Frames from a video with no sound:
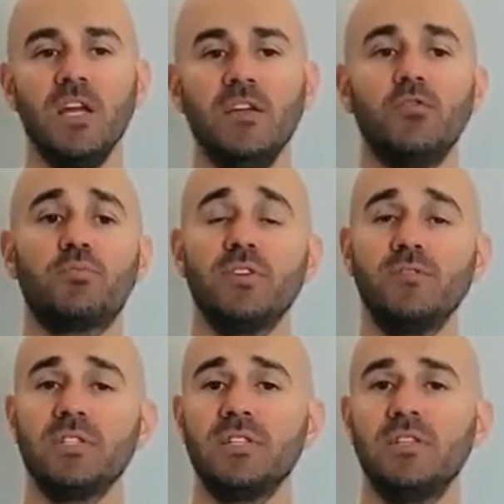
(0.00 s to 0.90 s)
If you
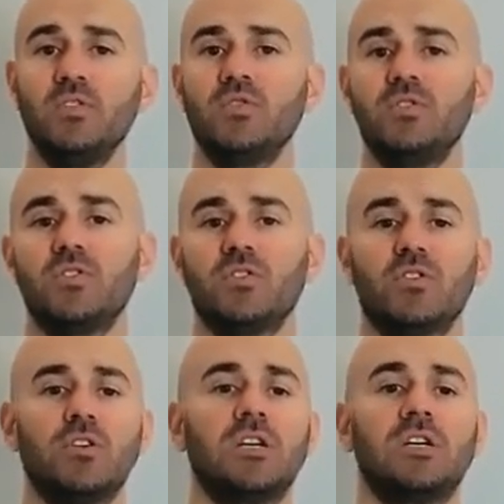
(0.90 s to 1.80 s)
previously used
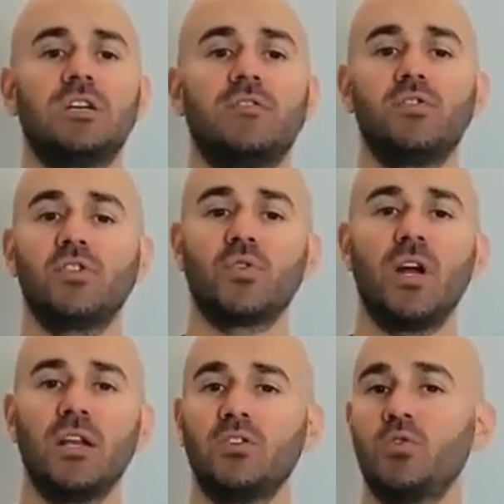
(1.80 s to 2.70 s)
your free
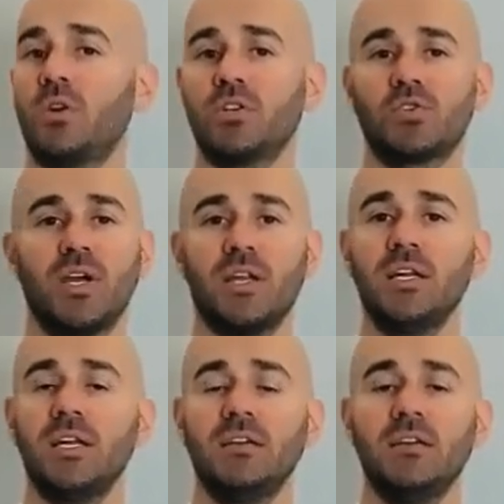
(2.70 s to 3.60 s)
trial and you want to try it
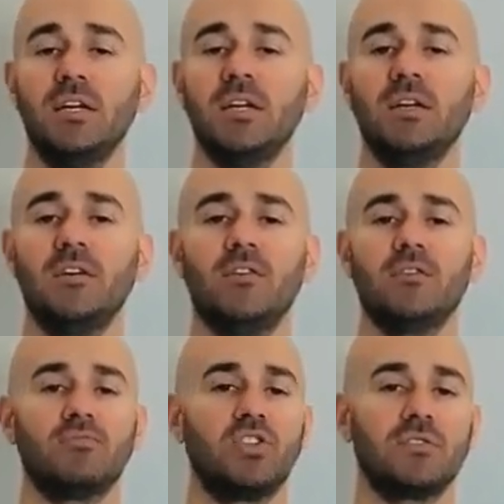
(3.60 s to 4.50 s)
again,
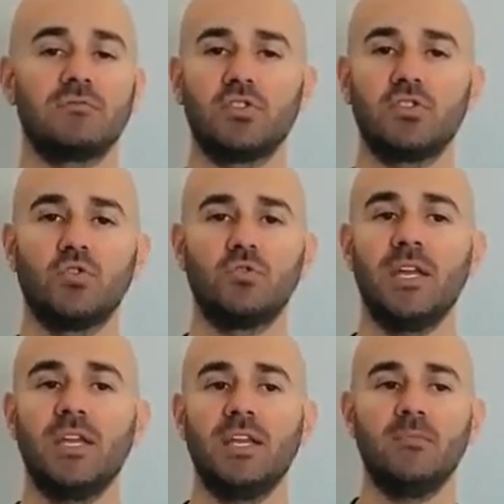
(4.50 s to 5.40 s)
just shoot
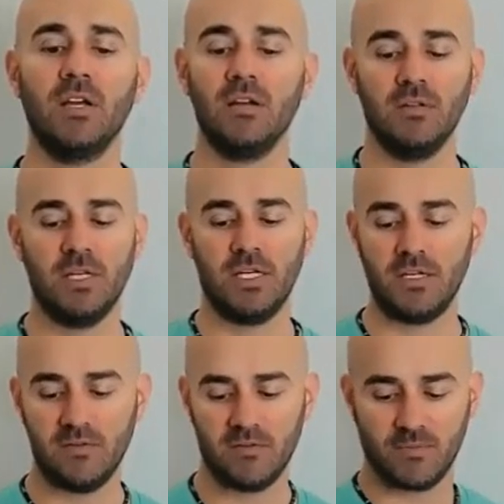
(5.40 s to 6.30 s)
me an email
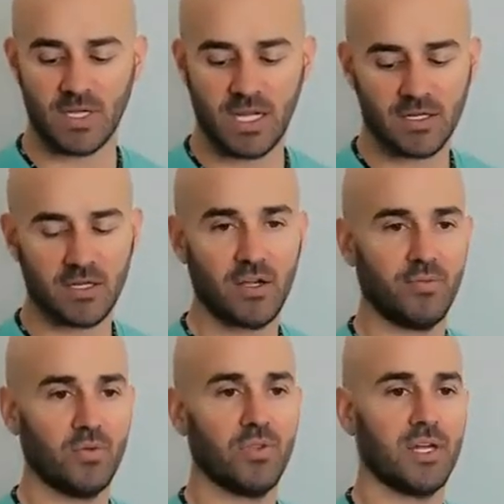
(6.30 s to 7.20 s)
and I can
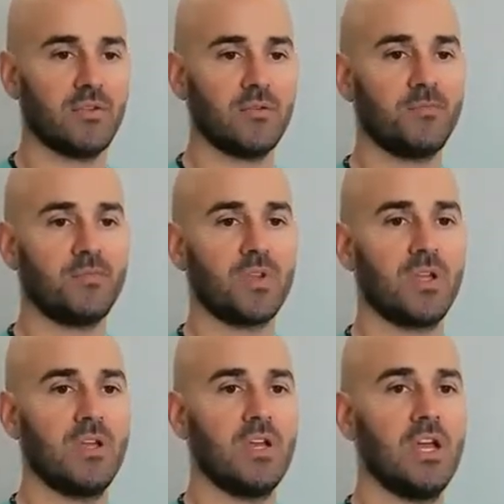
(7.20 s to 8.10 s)
help you with that.
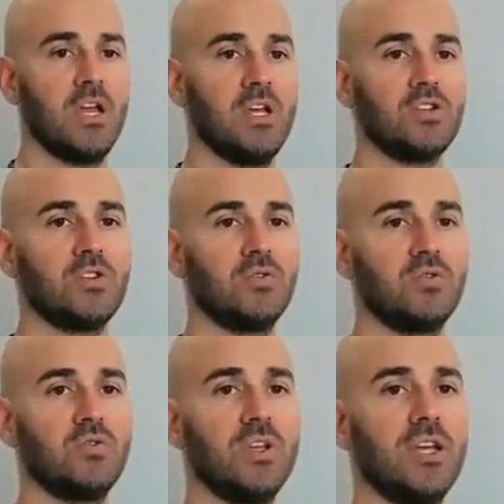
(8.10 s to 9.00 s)
So
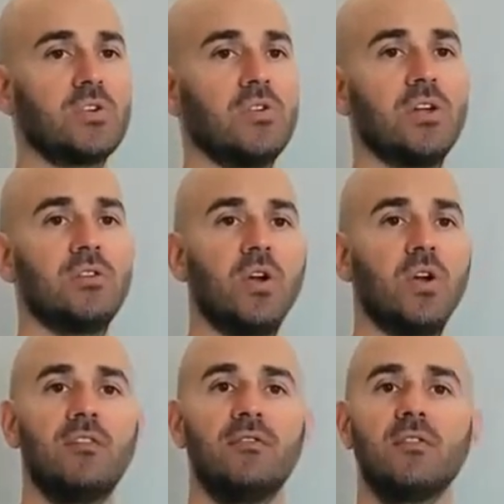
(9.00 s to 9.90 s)
today we're going to
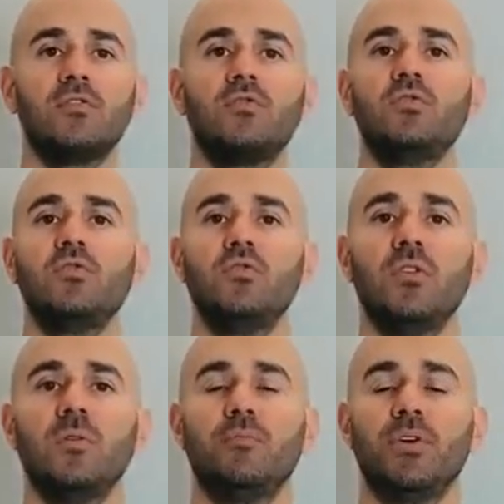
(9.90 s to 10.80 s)
have
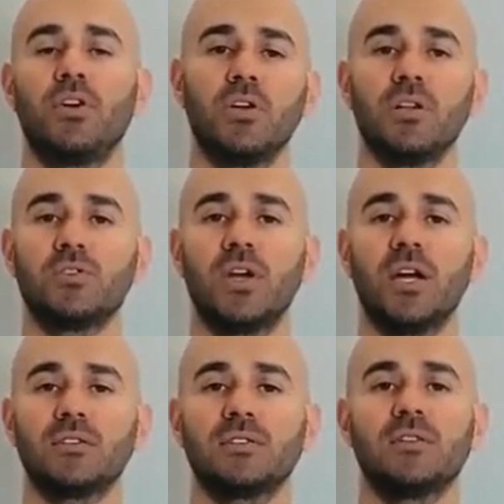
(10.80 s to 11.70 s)
two parallel
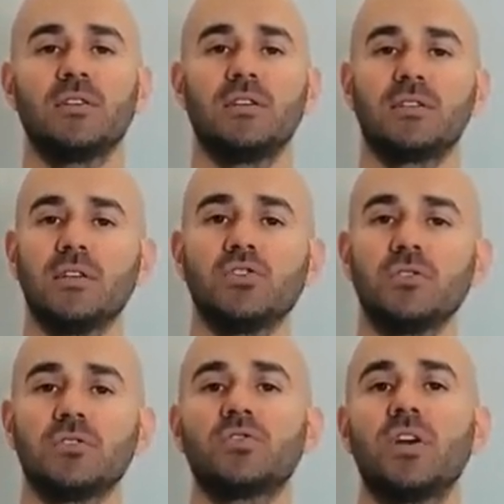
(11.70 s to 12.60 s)
tracks, the
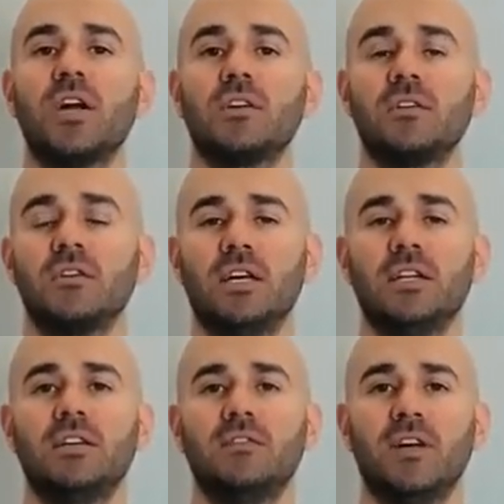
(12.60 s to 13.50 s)
Essentials track
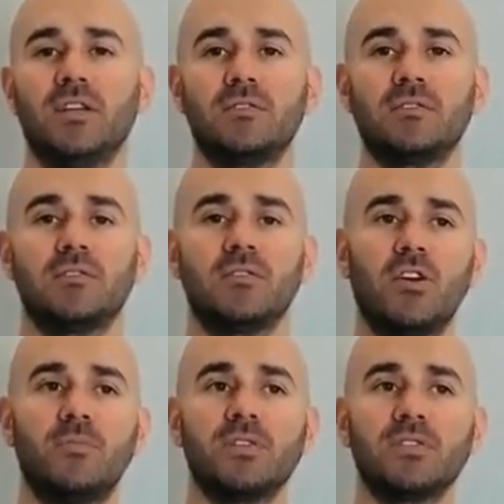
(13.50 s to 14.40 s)
and the Advanced
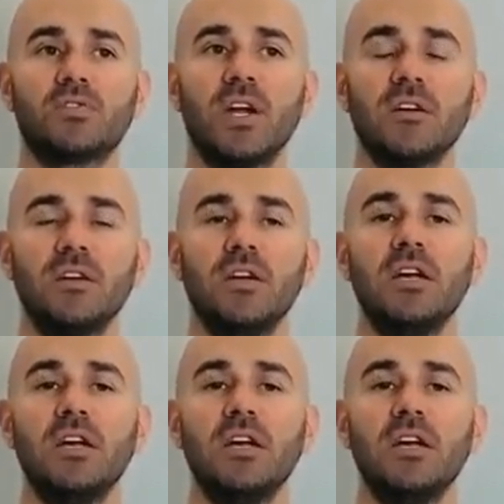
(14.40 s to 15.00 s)
Topics track.